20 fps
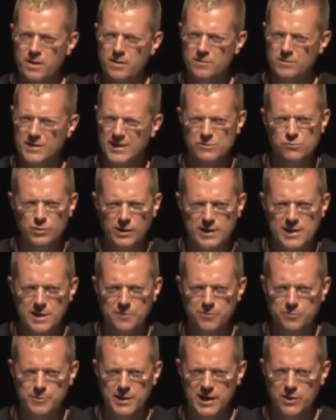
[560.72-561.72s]
doesn't really come
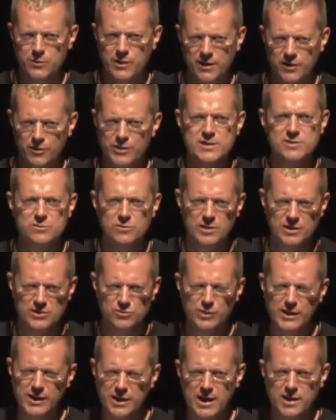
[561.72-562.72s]
from anywhere. There's
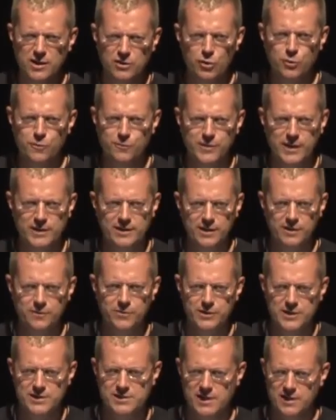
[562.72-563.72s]
really kind of no funding
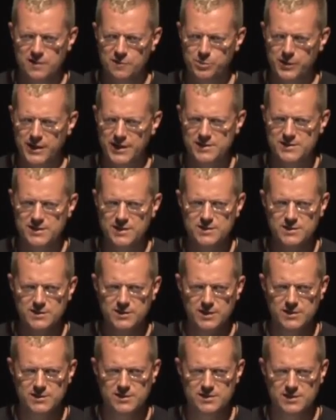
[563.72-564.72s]
for this kind of place. It's
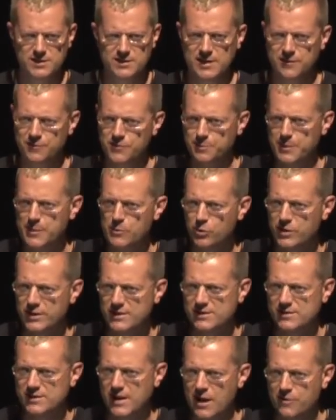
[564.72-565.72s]
just stuff that people can
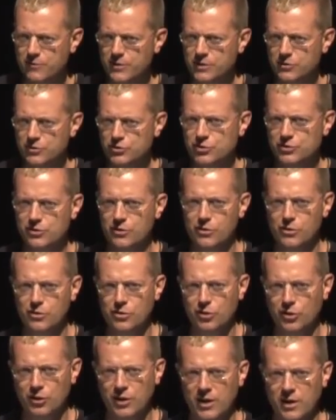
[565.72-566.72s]
scavenge,
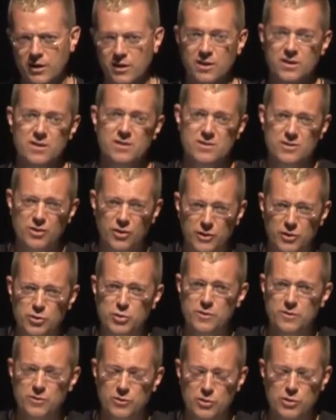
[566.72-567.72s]
or
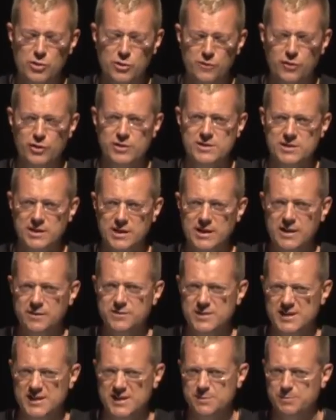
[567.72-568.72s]
the university
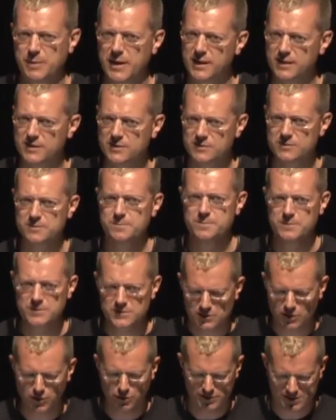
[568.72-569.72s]
gives the space.
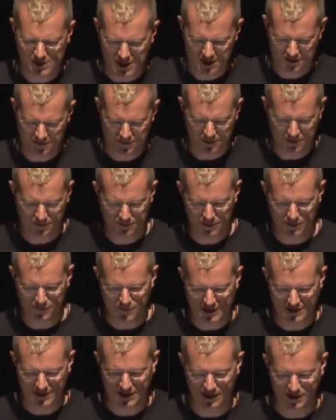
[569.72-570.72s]
So it's kind of the
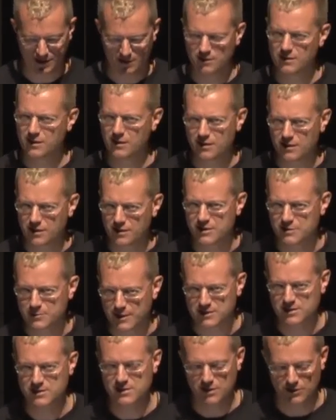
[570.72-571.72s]
funding, in as
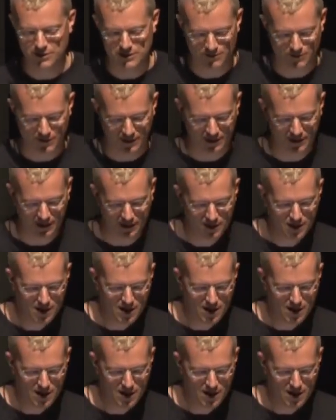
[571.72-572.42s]
much as there is funding,